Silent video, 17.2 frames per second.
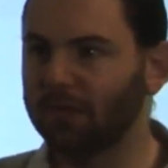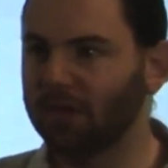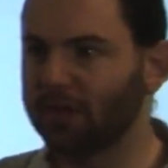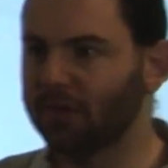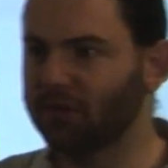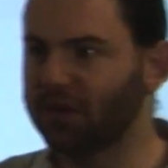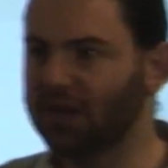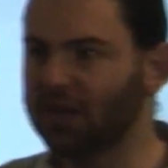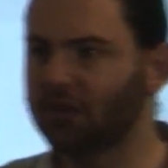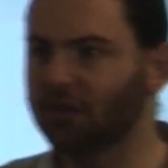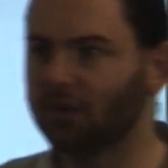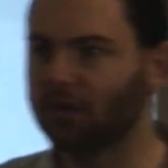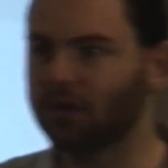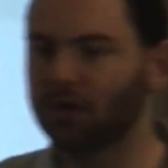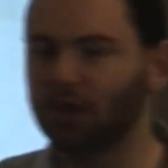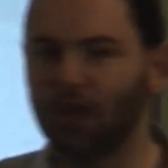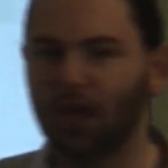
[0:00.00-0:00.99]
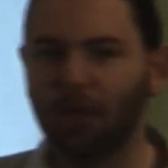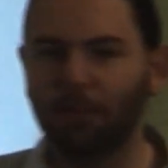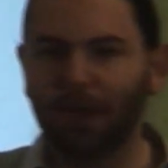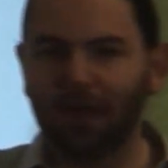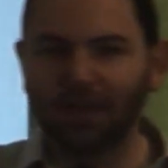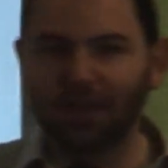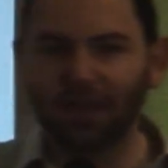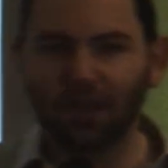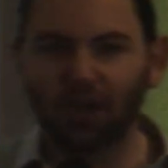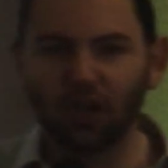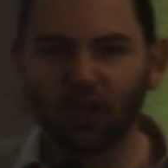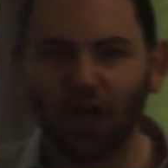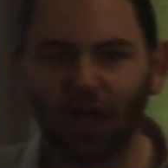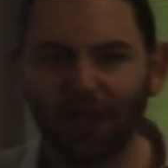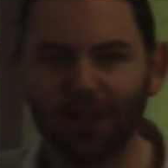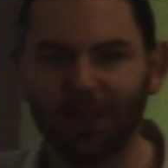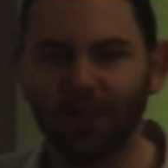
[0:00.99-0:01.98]
Reader, but they are
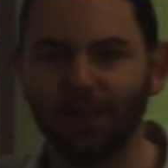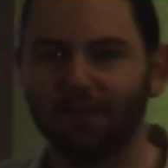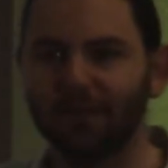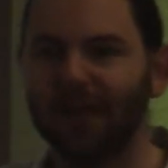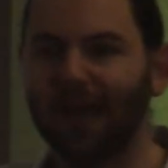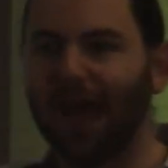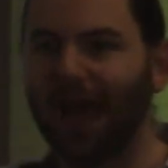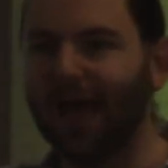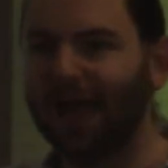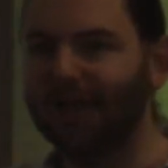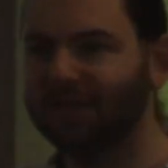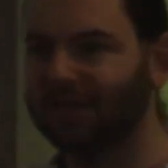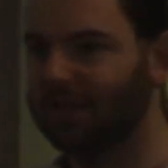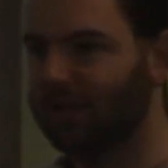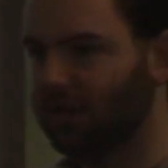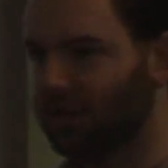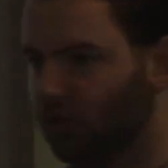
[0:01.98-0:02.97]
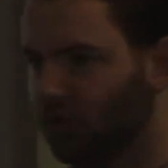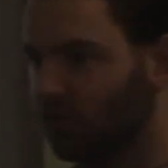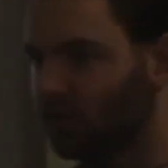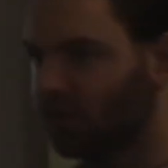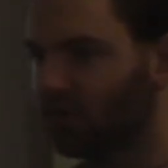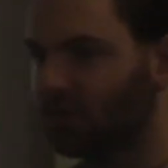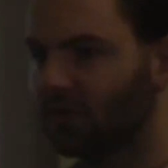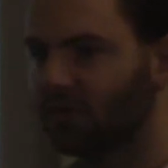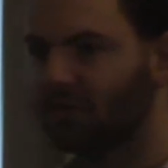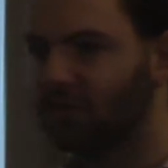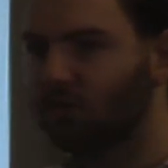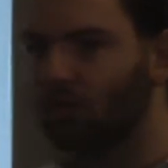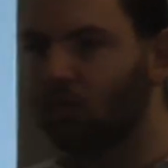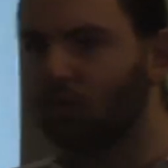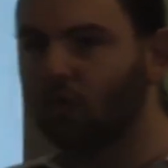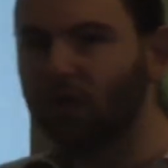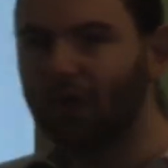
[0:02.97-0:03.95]
not even asking users
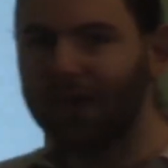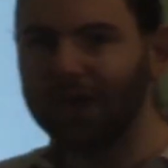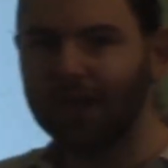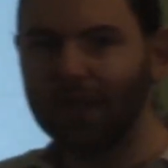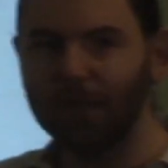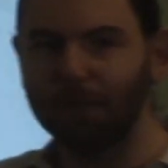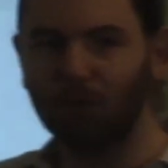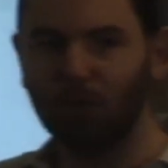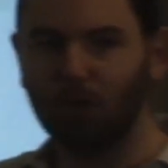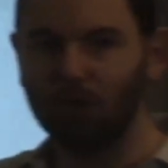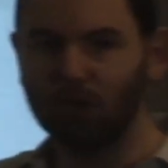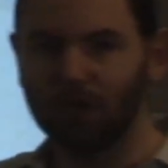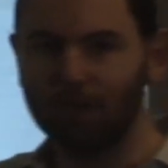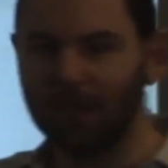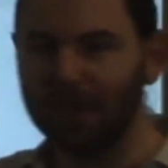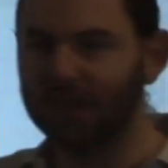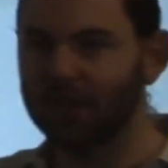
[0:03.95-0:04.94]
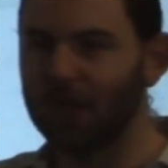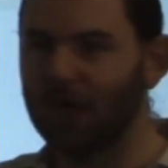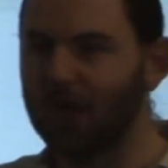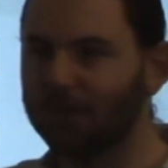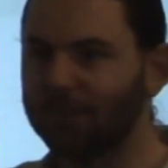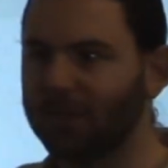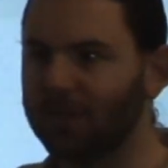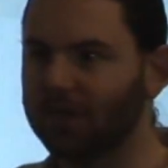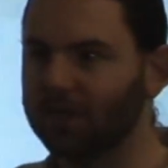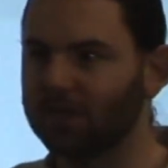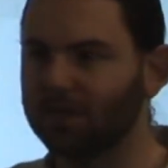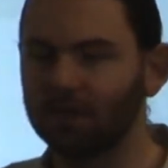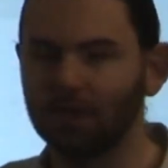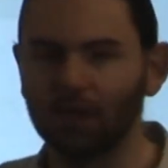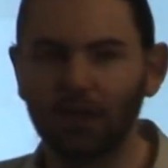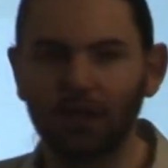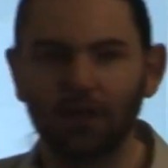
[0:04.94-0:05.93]
to enable automatic
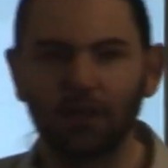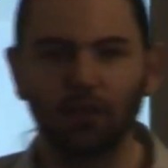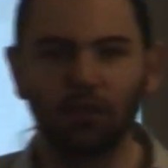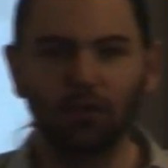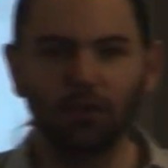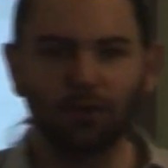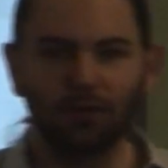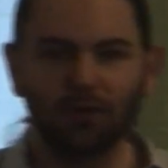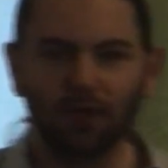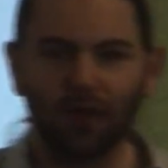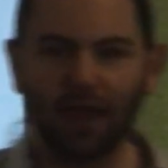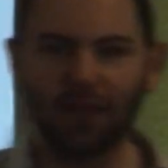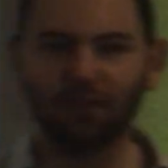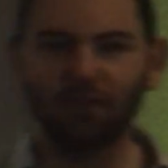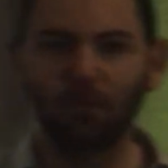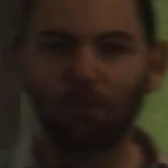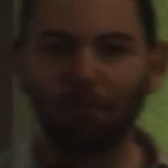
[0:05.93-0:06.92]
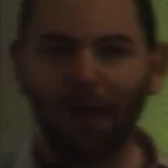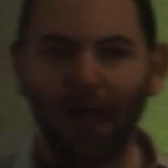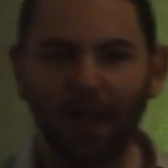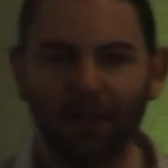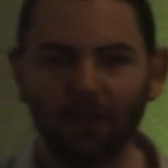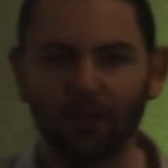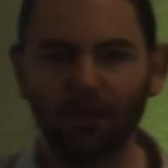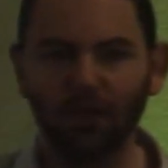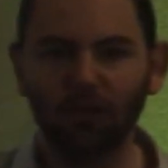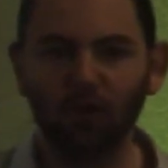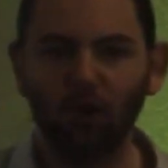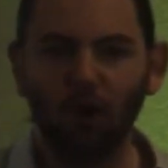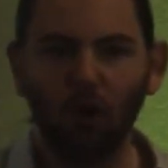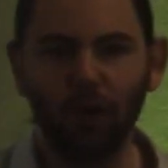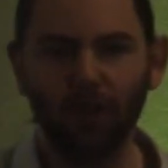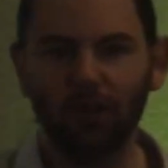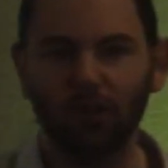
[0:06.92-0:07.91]
updates. The user has to manually
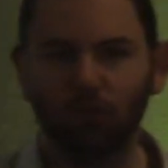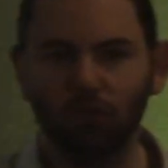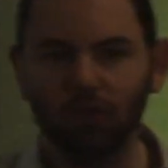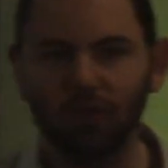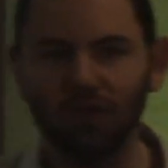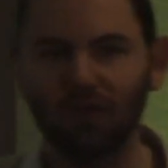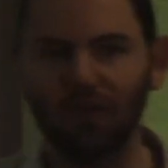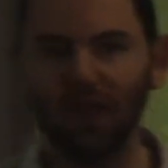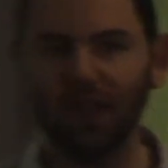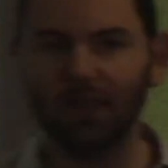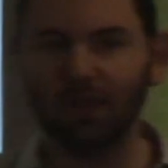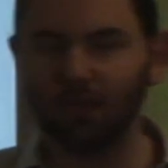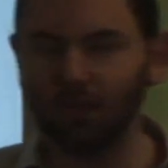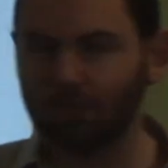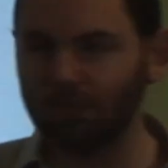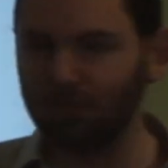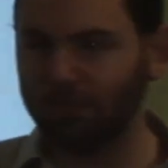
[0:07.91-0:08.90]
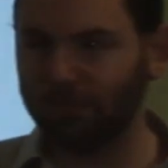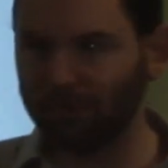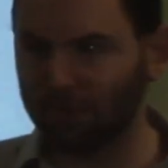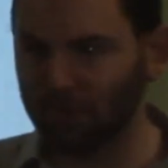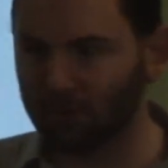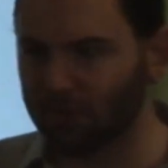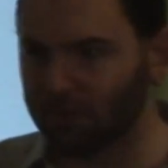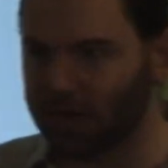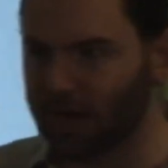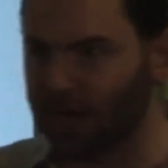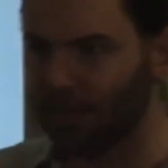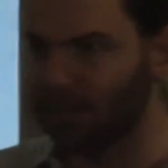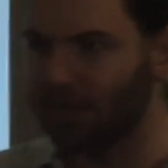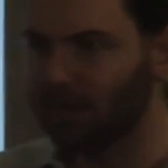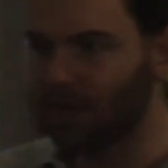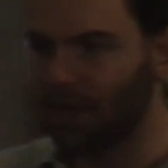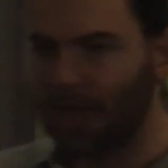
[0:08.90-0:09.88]
go into the settings of the
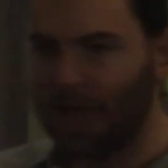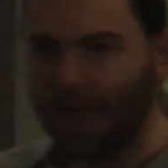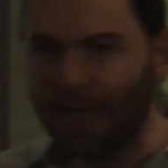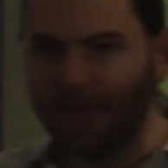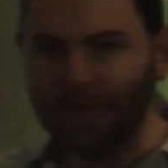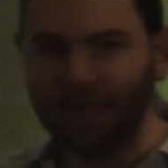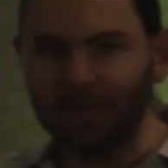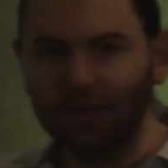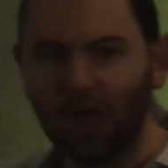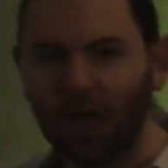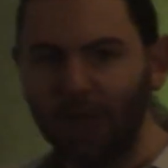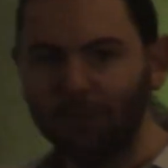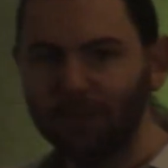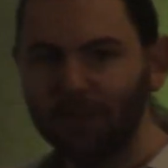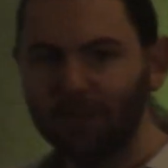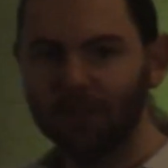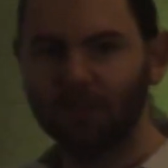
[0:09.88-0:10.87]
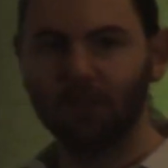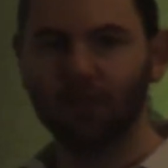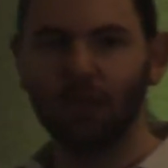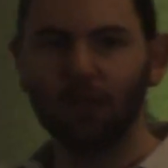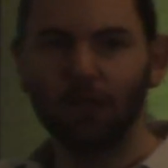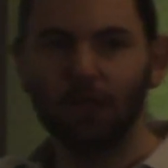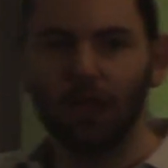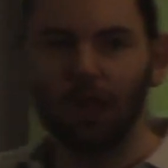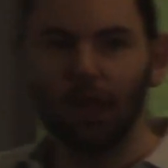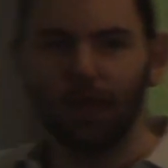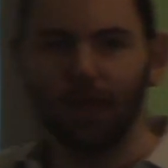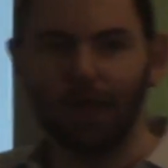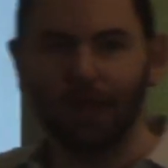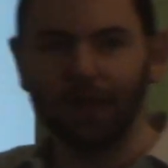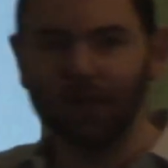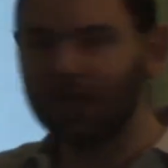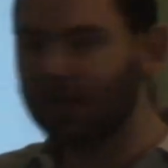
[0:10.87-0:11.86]
program and update
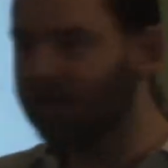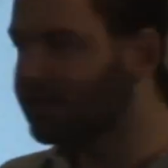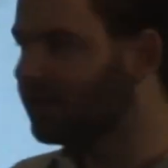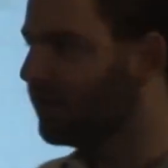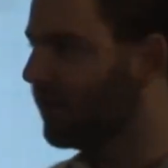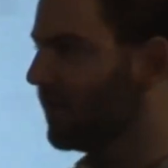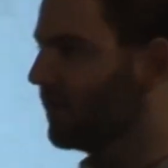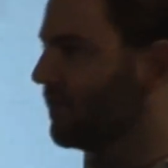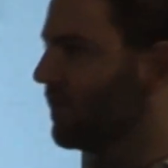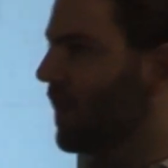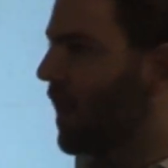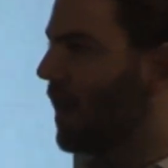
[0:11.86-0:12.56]
and change the